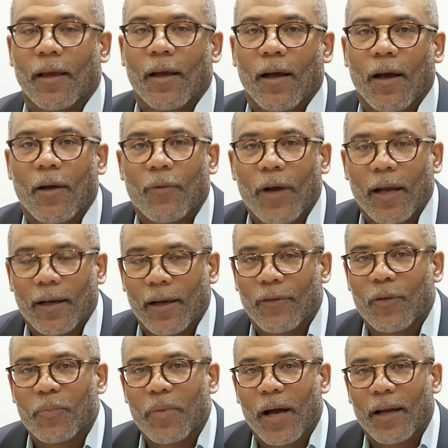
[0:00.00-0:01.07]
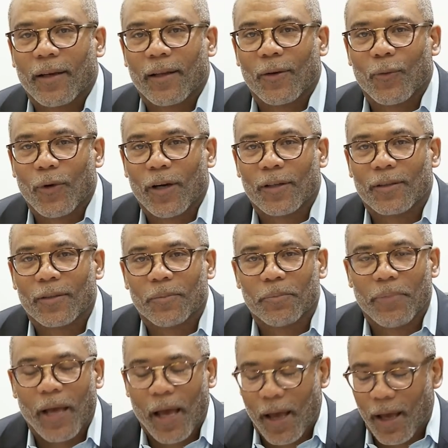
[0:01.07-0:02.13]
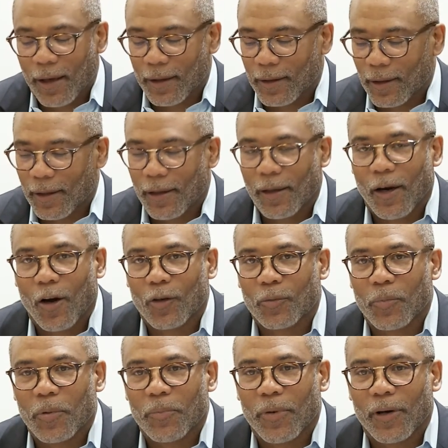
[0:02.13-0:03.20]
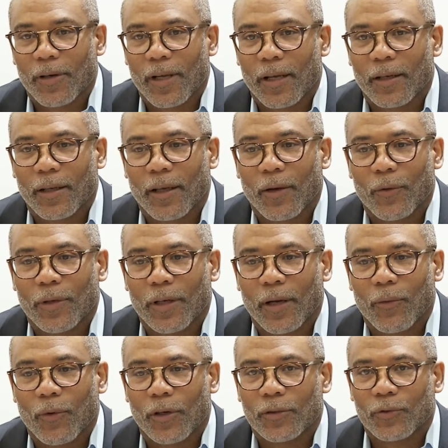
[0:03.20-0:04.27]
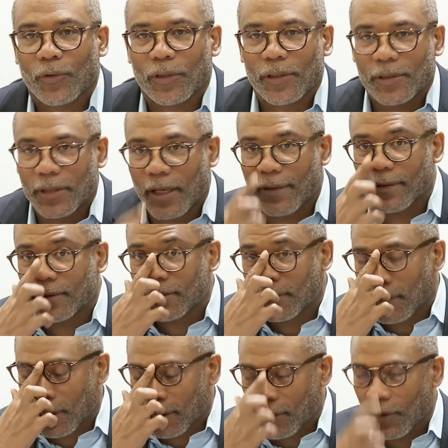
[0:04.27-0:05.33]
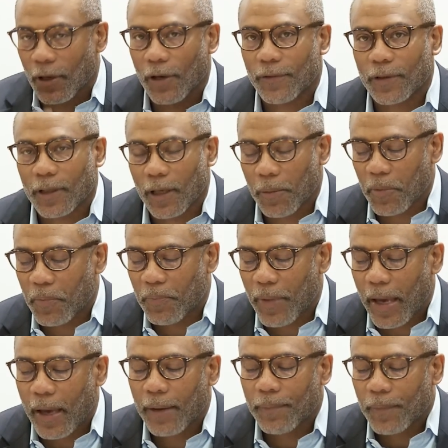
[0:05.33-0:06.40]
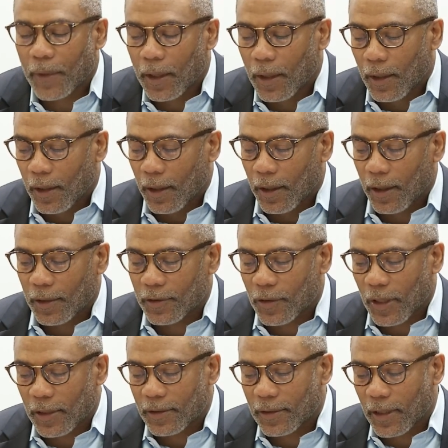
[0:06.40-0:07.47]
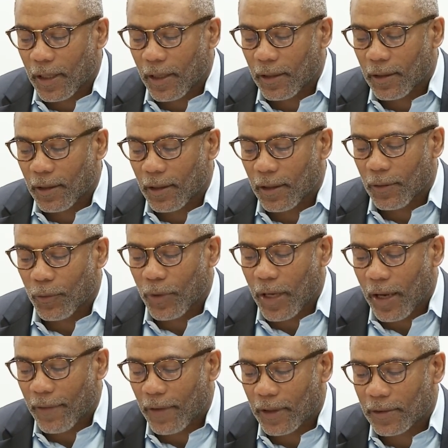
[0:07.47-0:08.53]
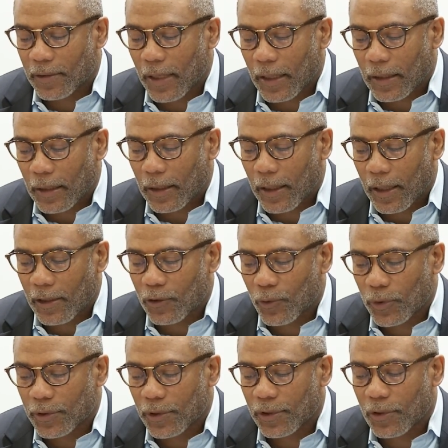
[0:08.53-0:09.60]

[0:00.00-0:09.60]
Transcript: All right, everybody, and welcome back. Alderman Burnett again with Network 27. Thank you all for coming back. So I said we have our second guest, which is